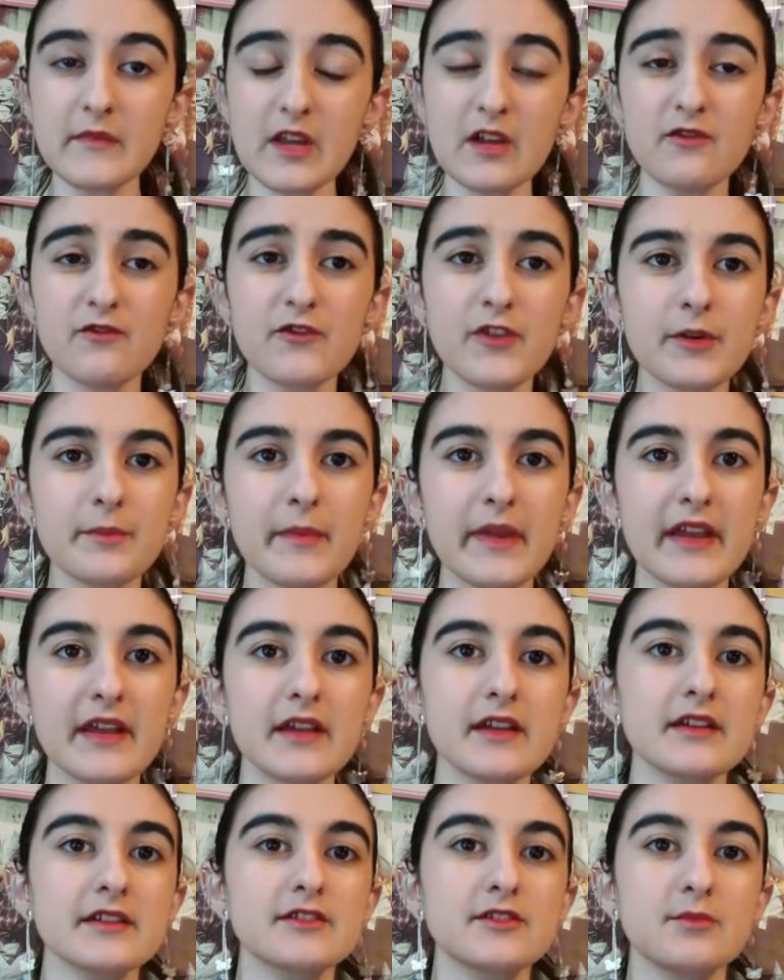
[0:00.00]
For
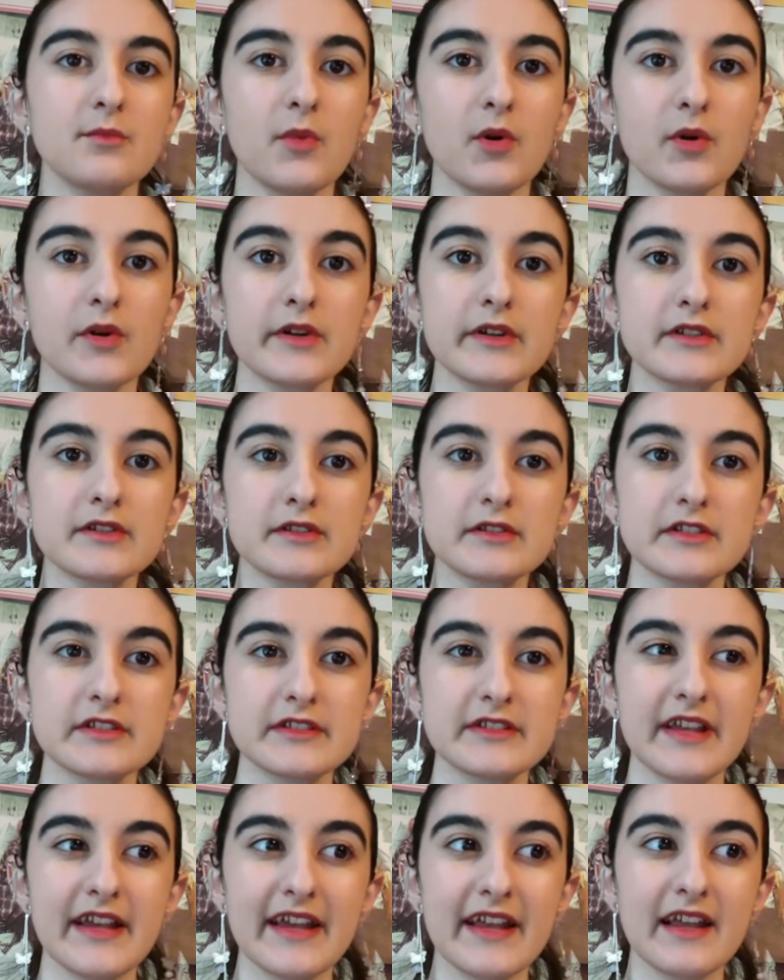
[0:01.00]
me, it's more
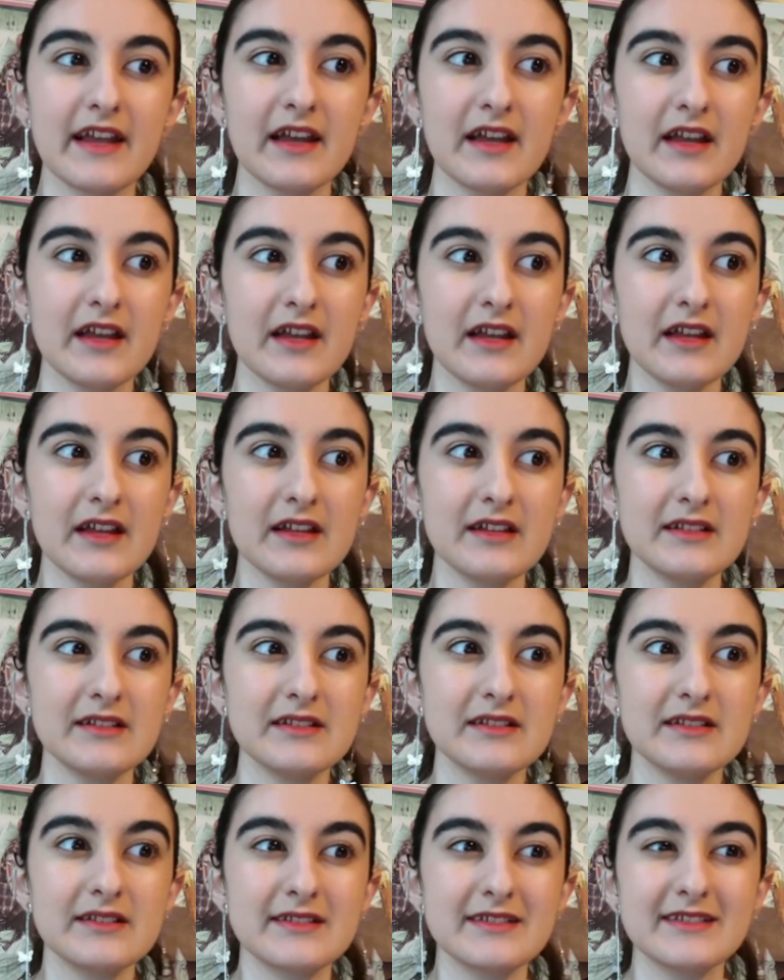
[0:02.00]
just like
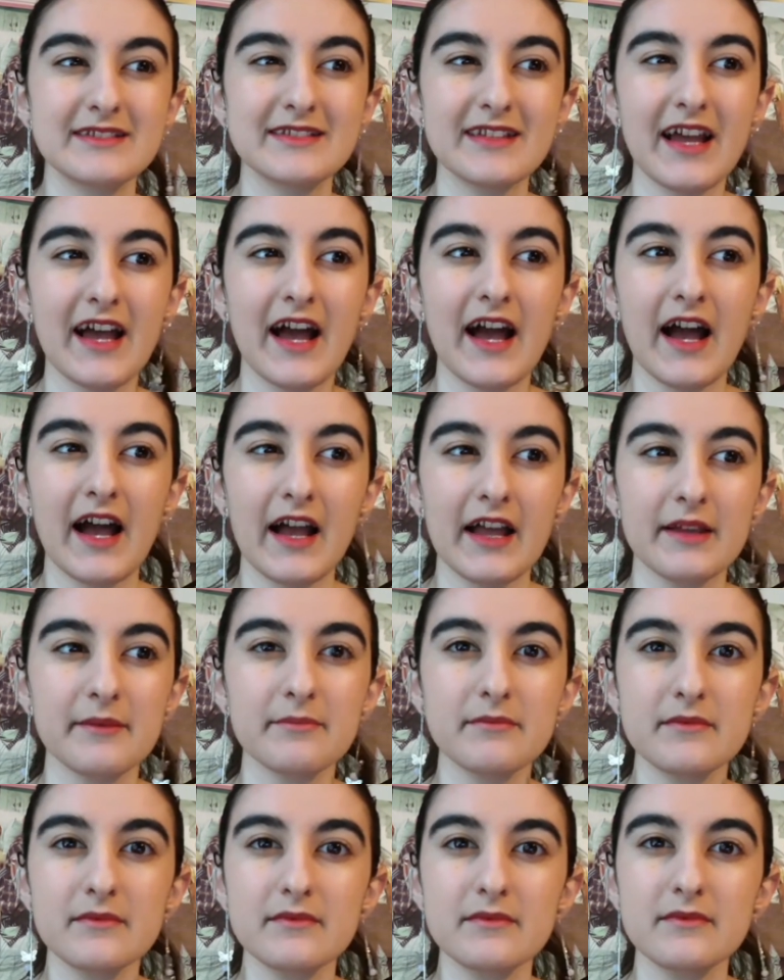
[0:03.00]

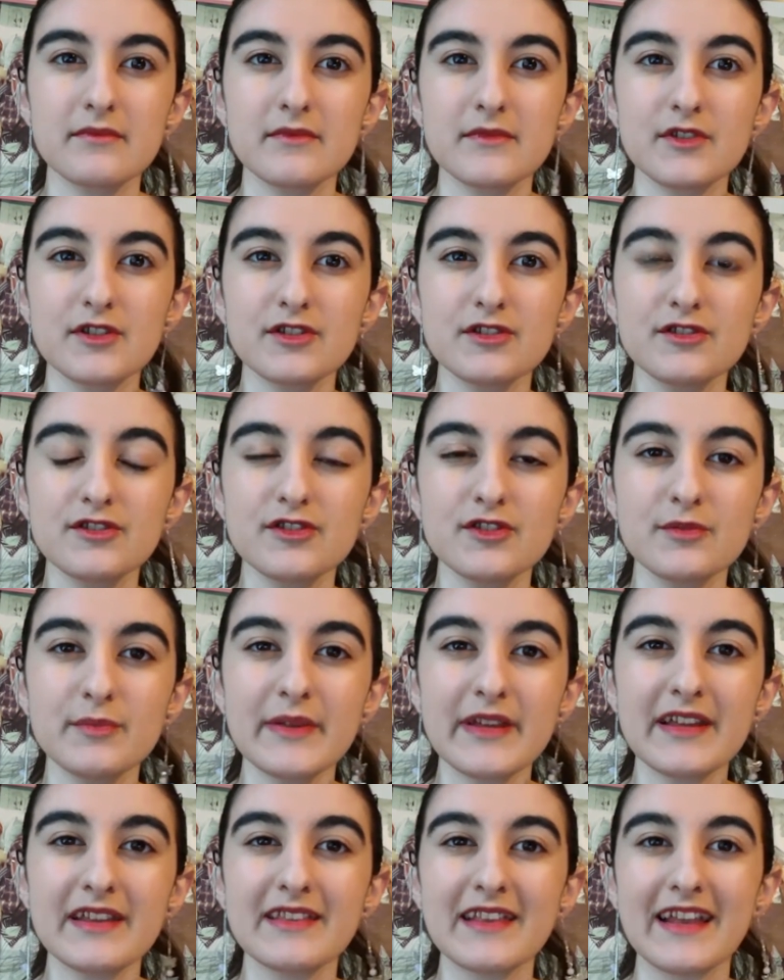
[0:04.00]
time
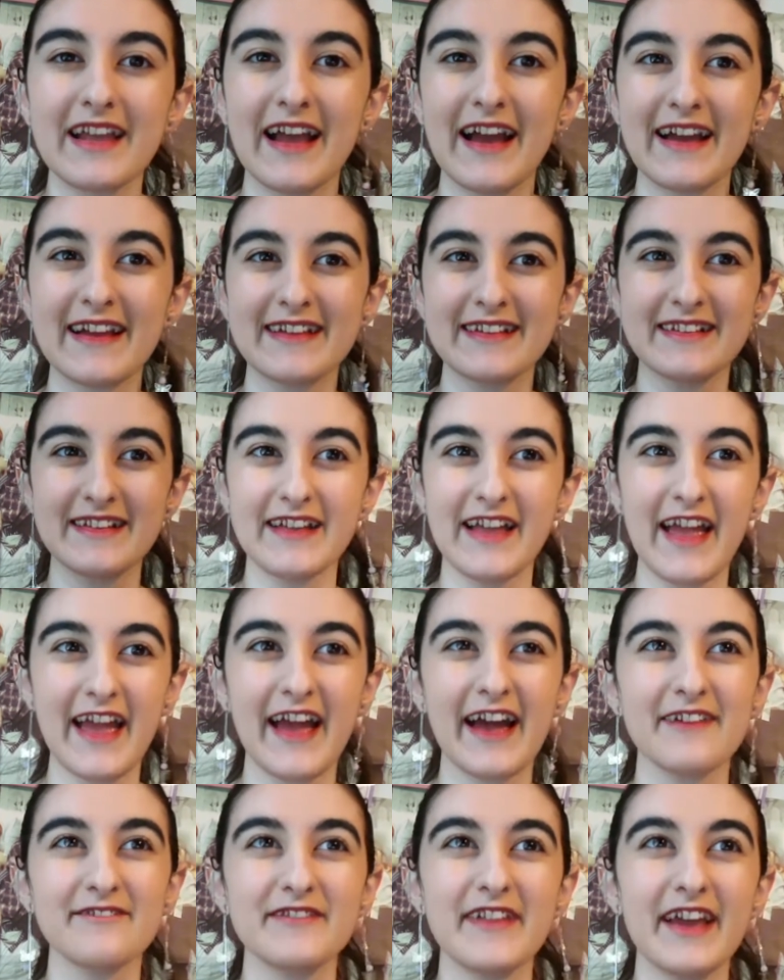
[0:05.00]
consuming, and like I
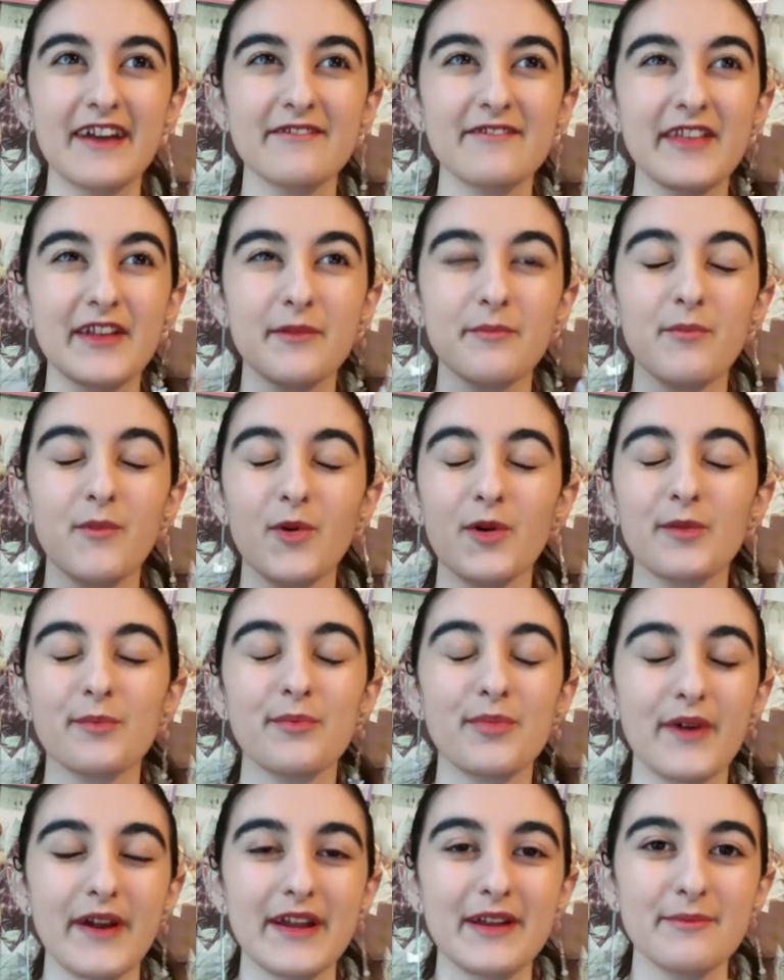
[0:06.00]
have to have like more
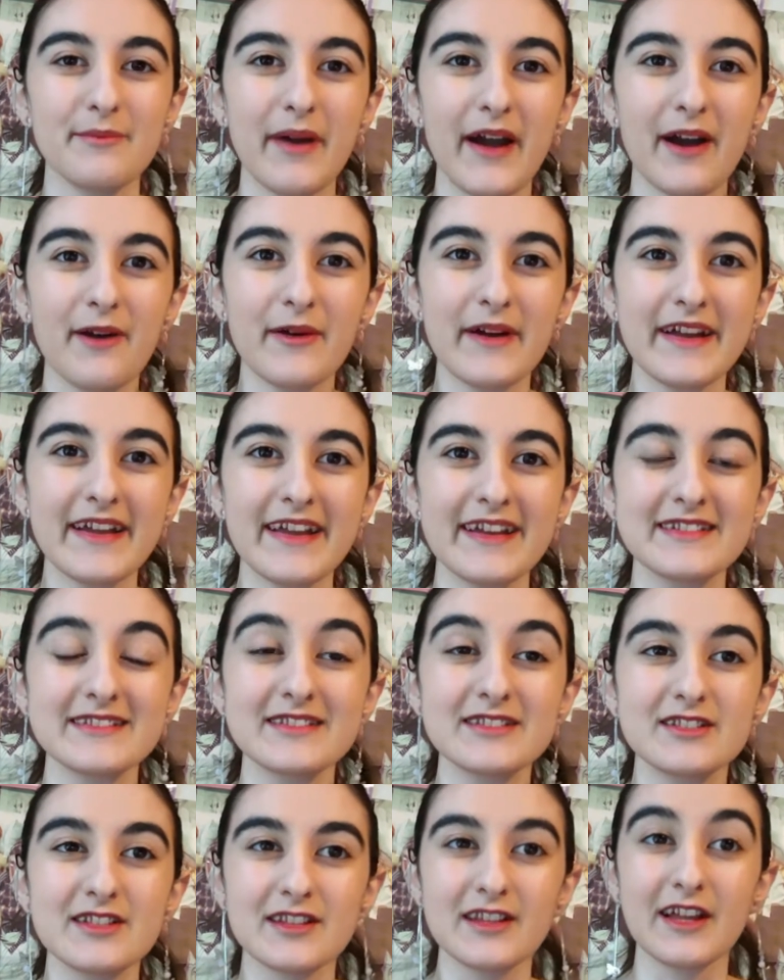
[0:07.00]
brain power, I
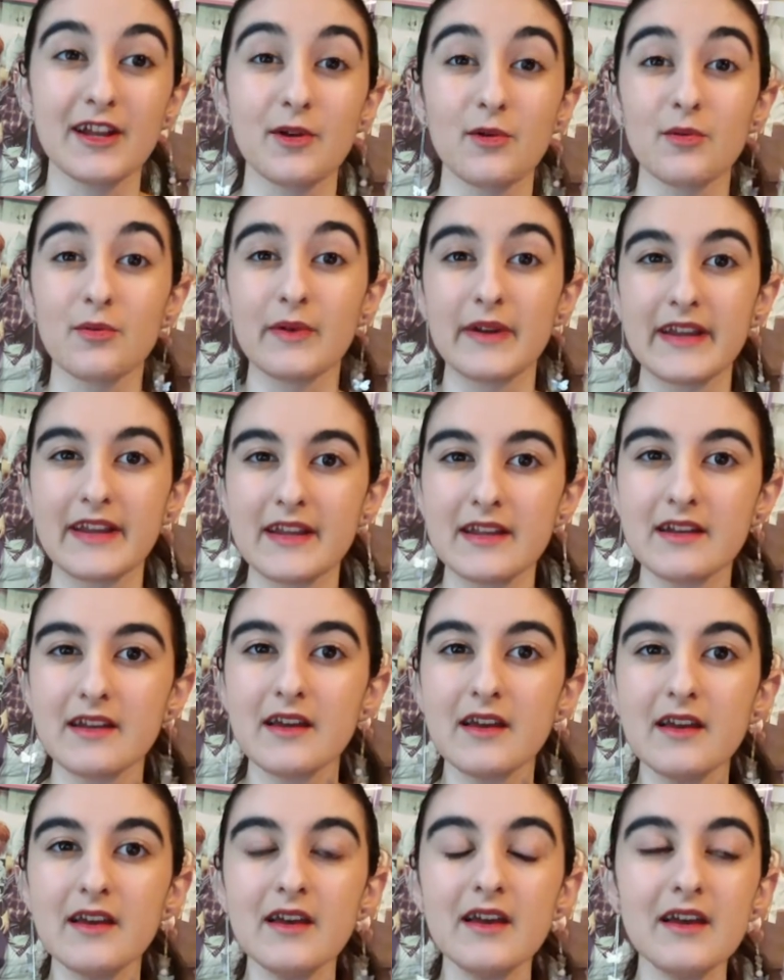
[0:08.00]
guess, to like read
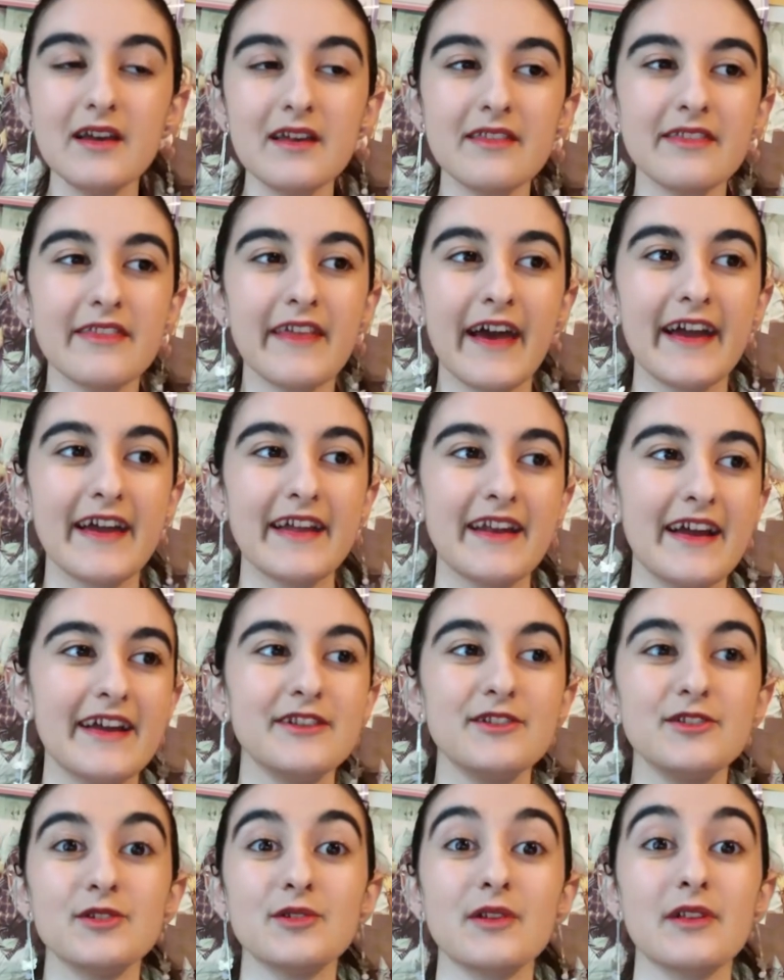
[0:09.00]
than I
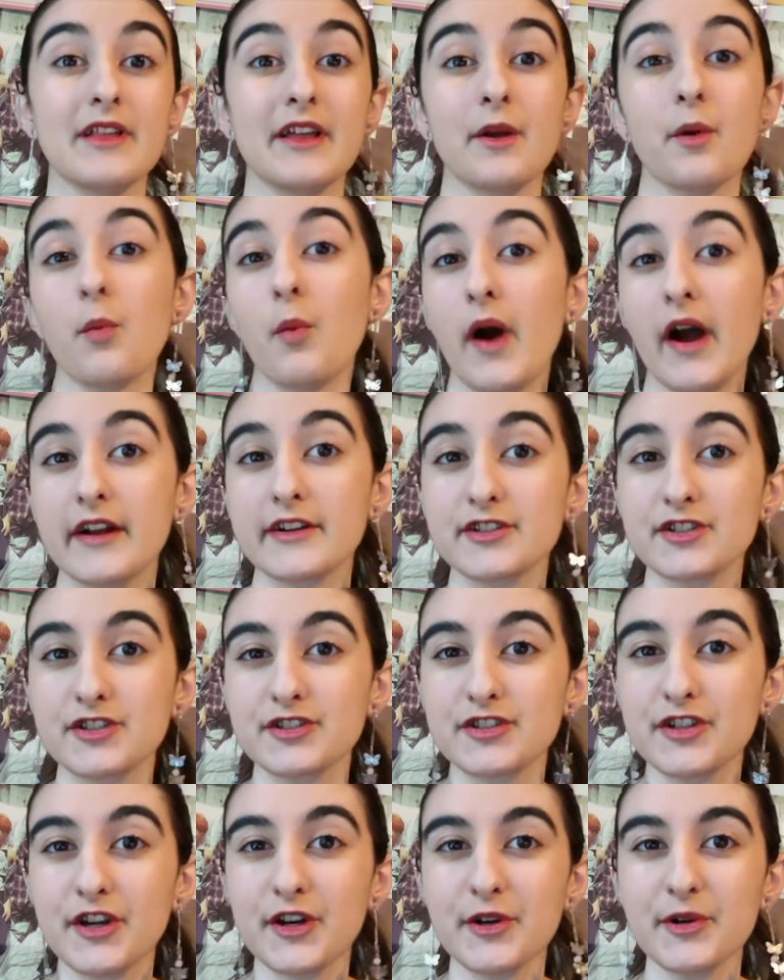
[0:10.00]
do to like watch a
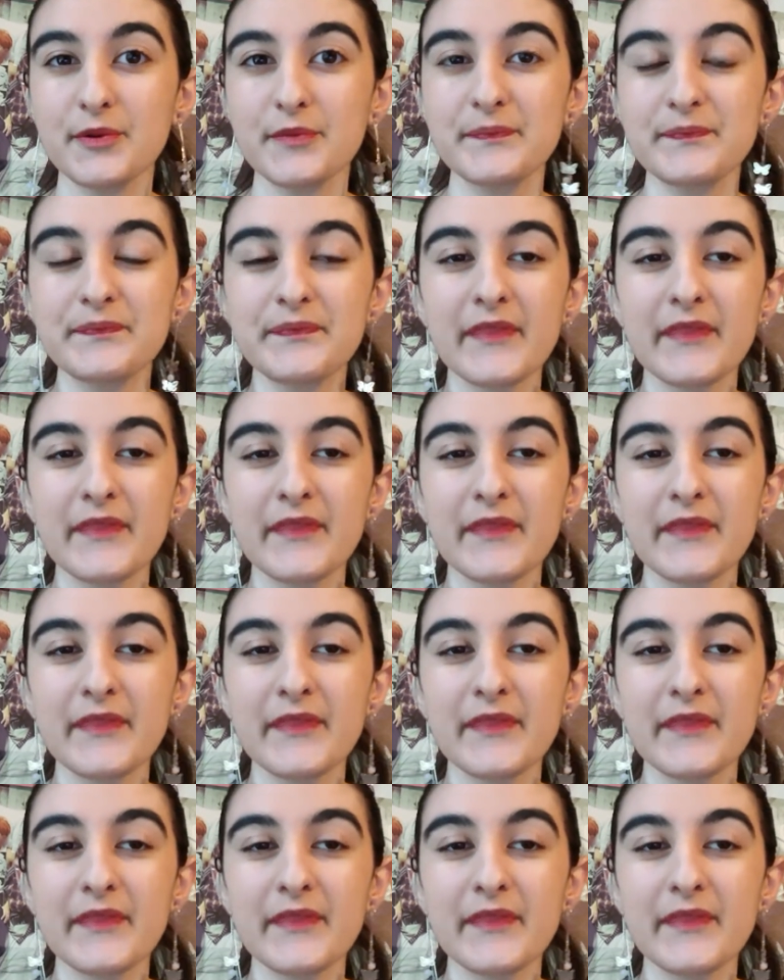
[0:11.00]
show.